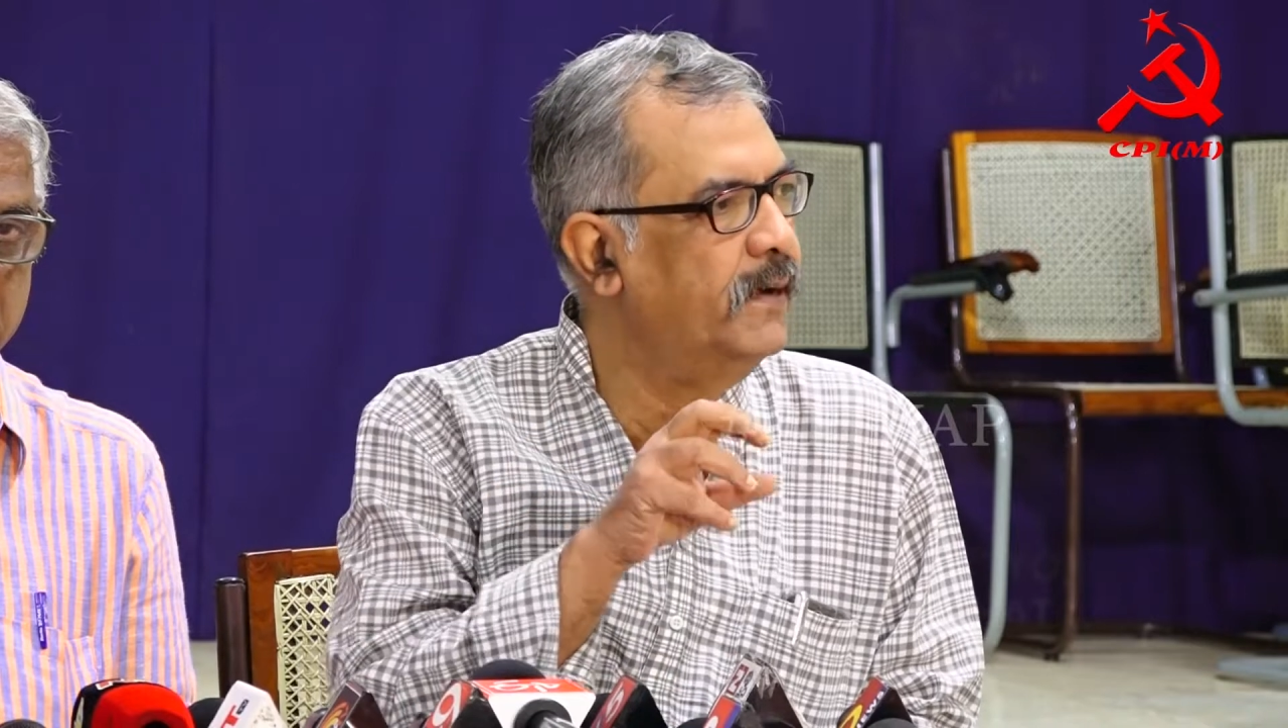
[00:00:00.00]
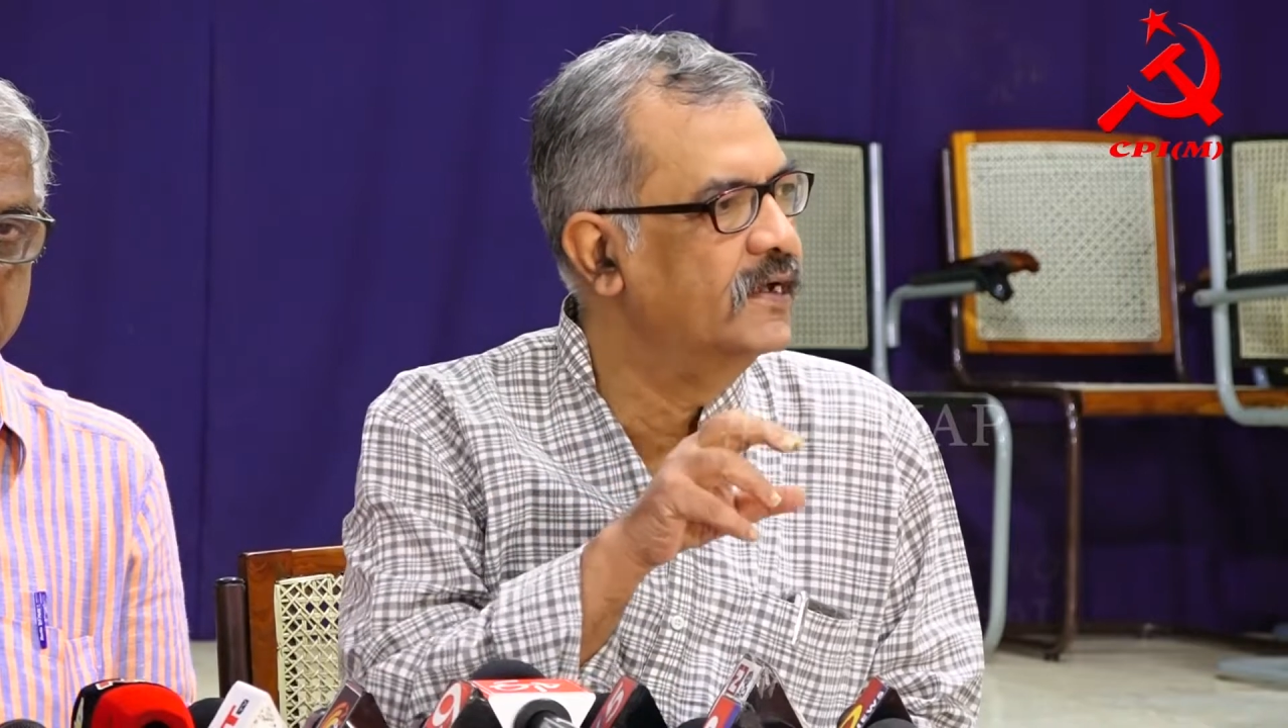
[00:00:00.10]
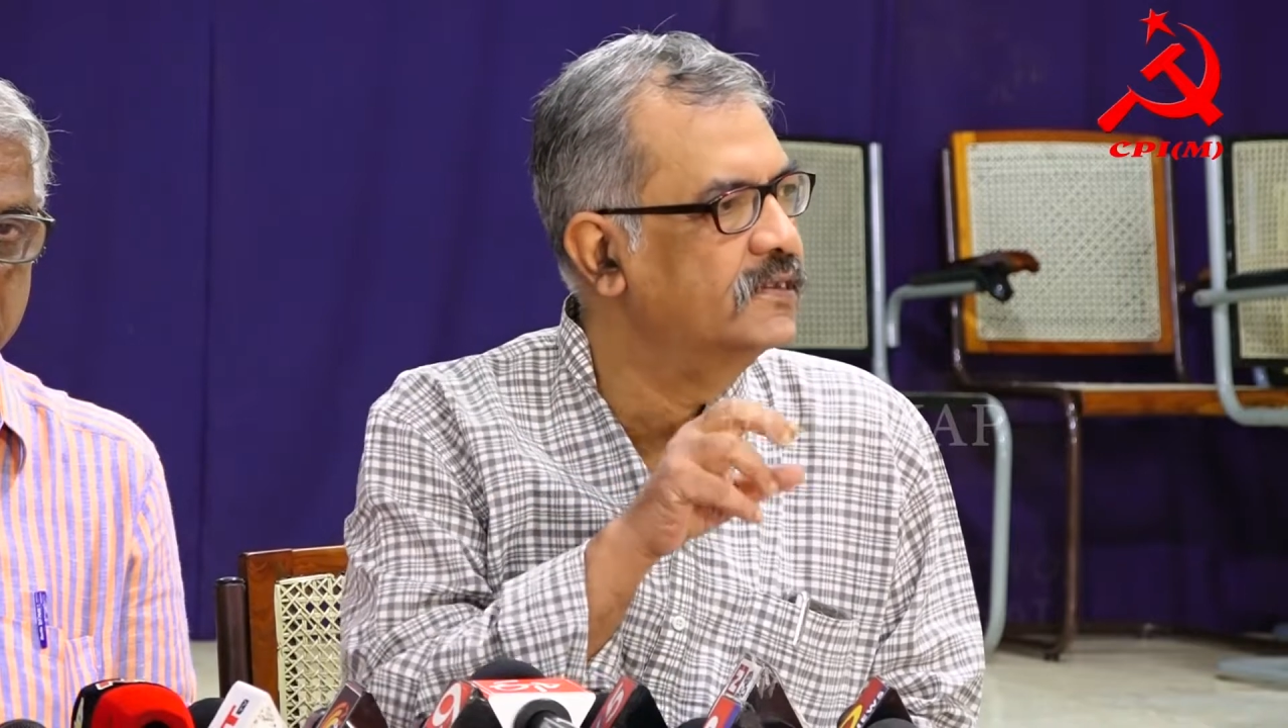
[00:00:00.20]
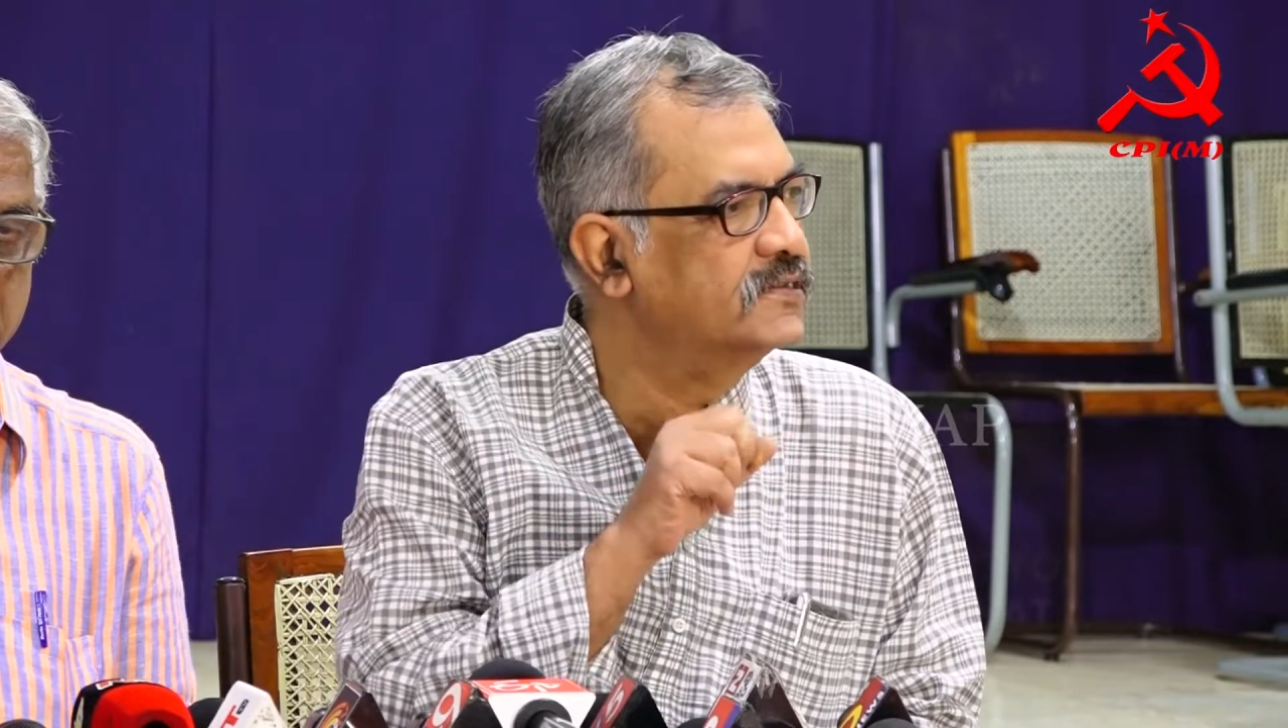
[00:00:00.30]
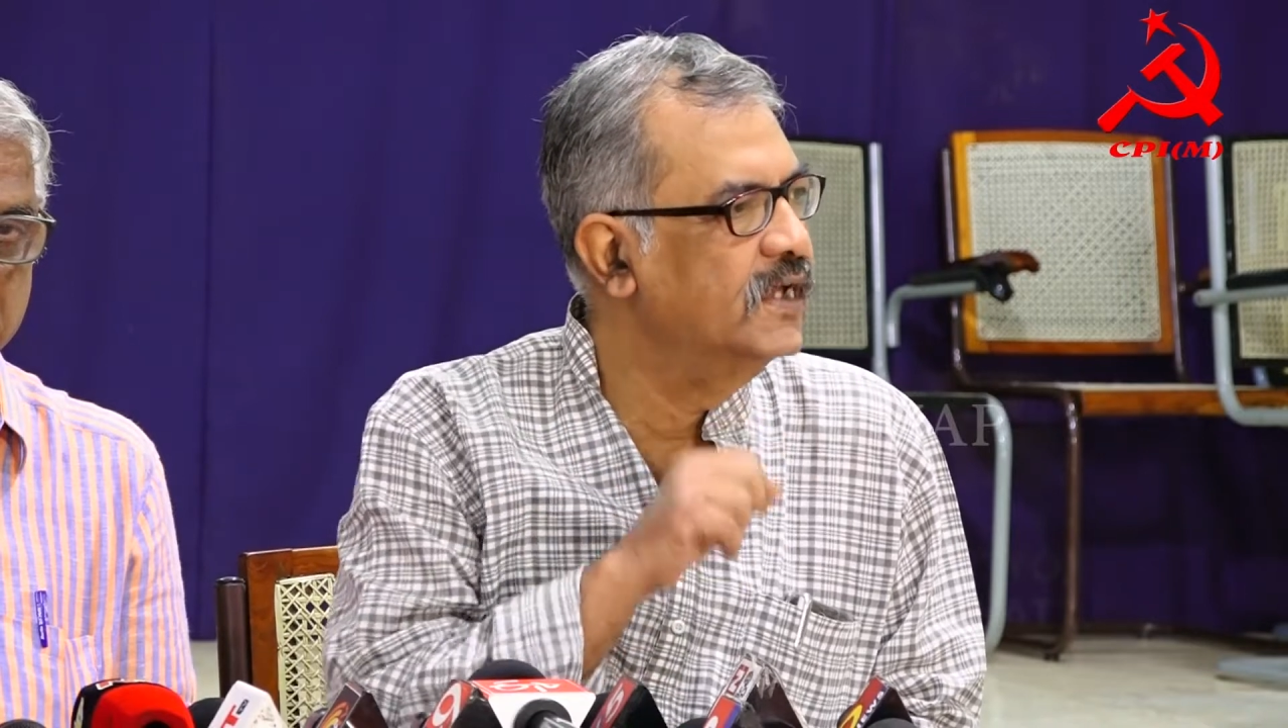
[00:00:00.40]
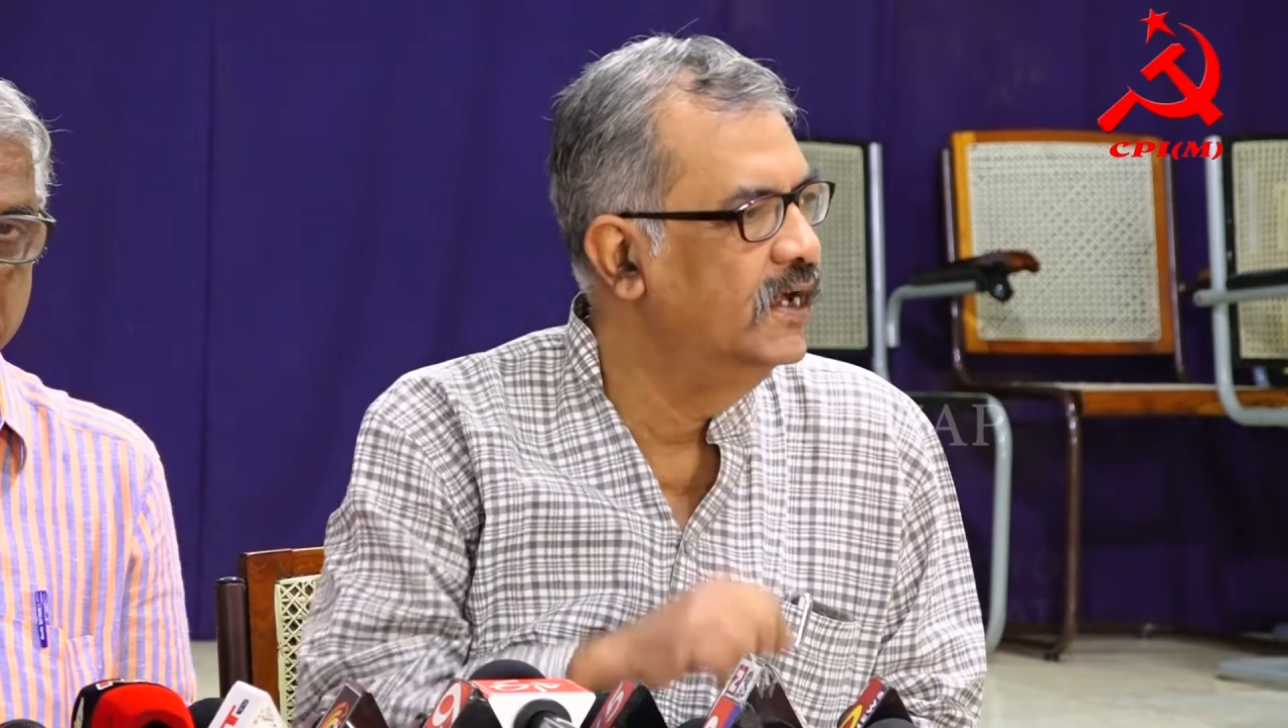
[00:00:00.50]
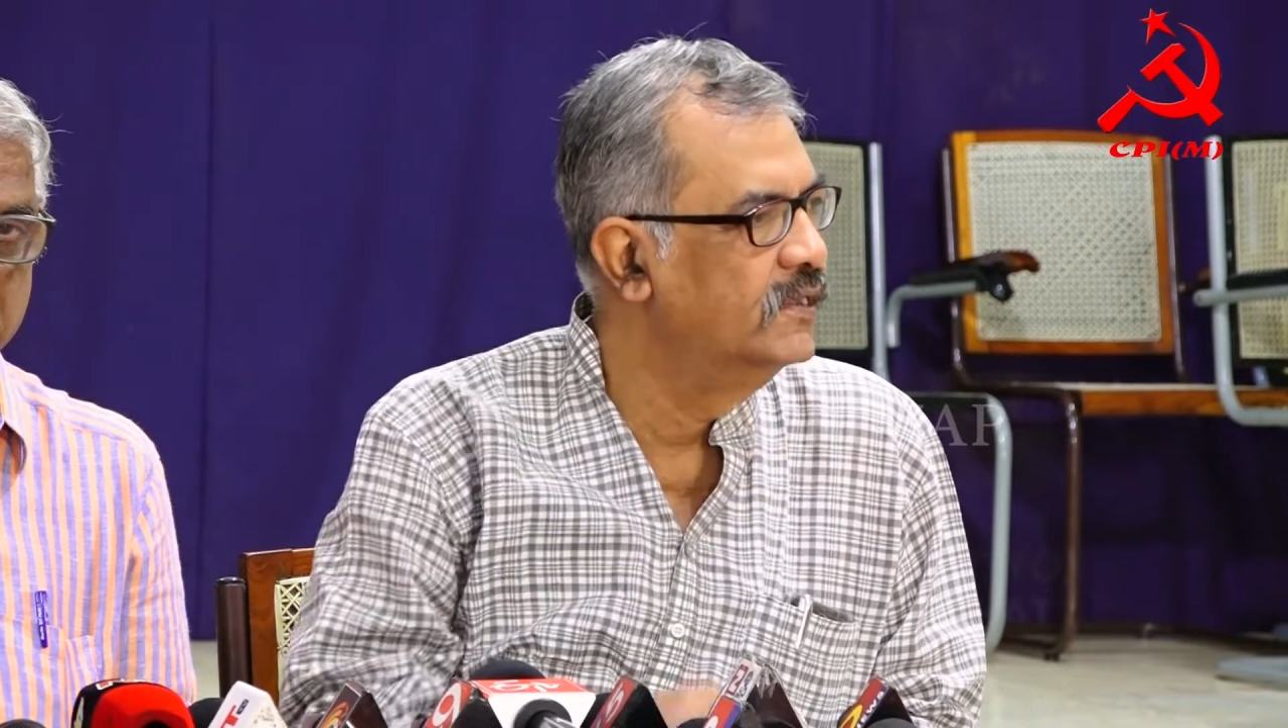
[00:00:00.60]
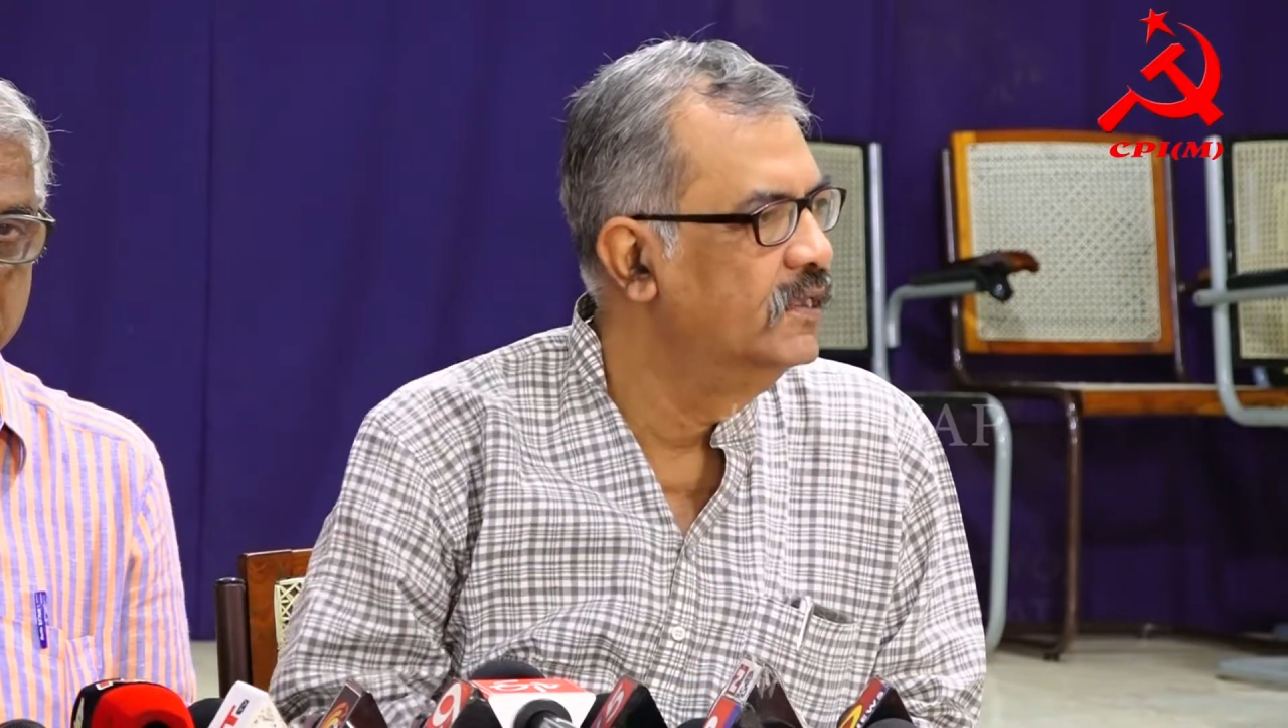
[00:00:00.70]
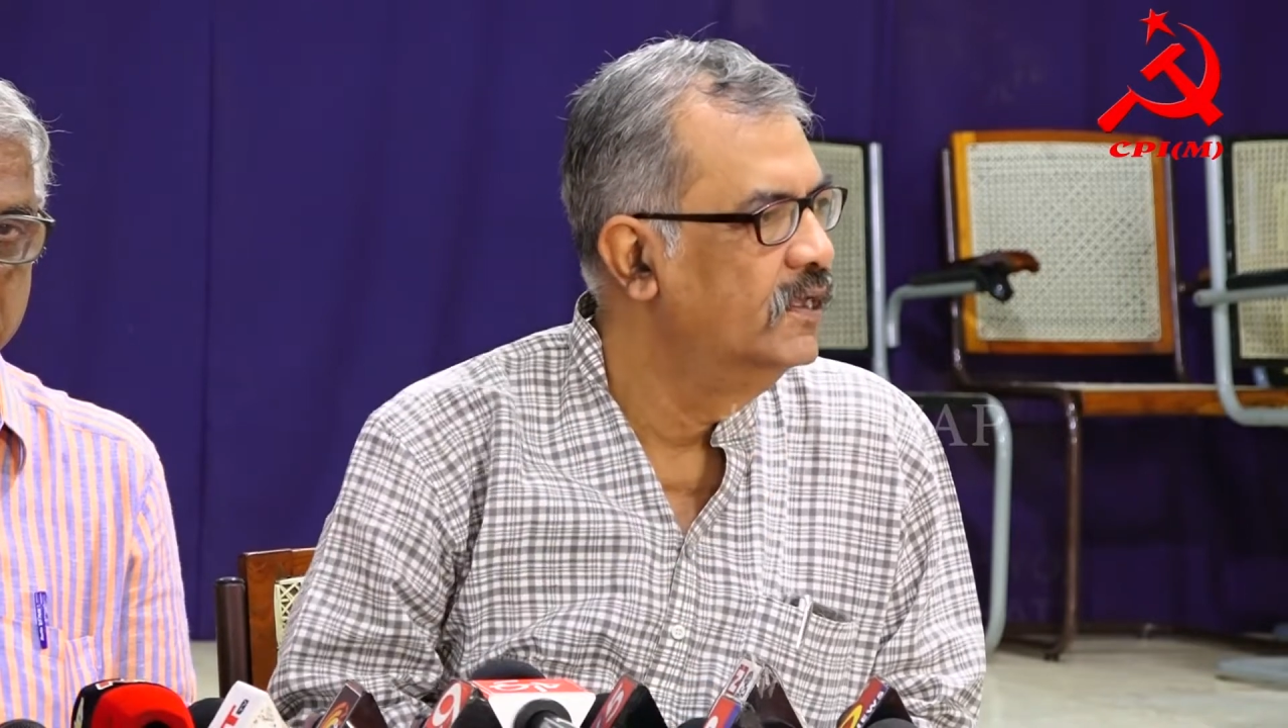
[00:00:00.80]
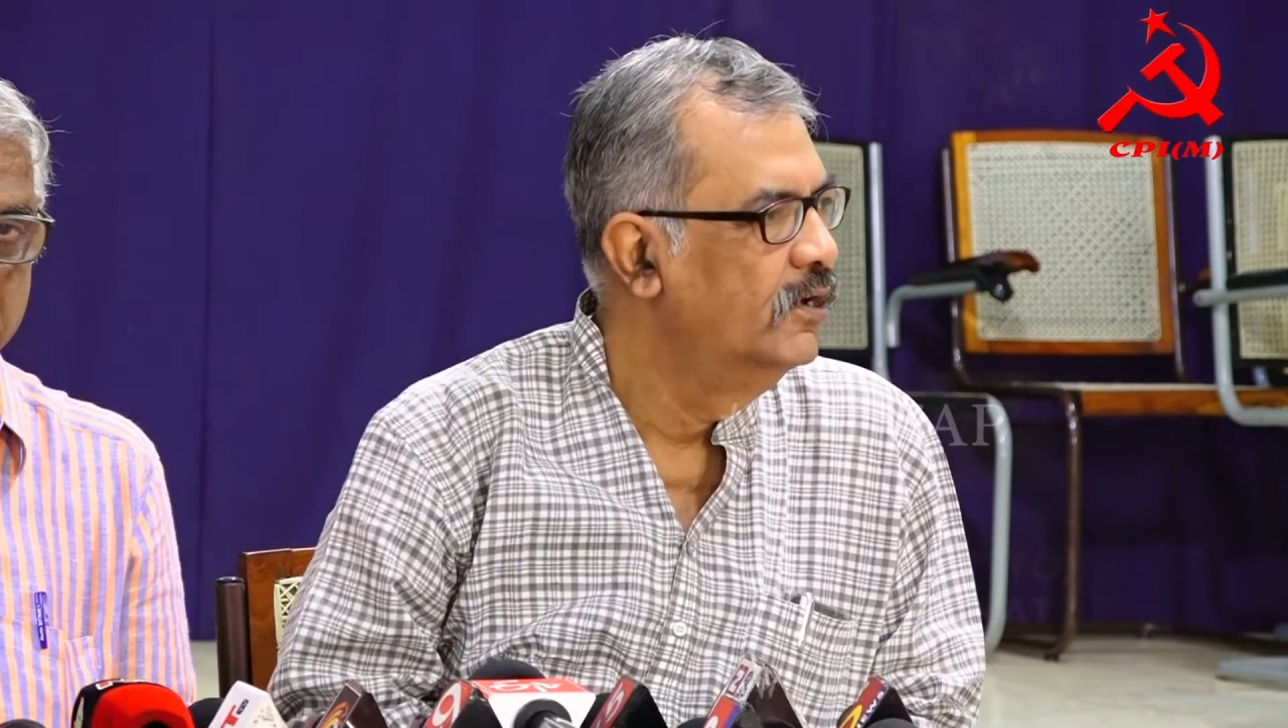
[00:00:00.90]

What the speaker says: Pakistan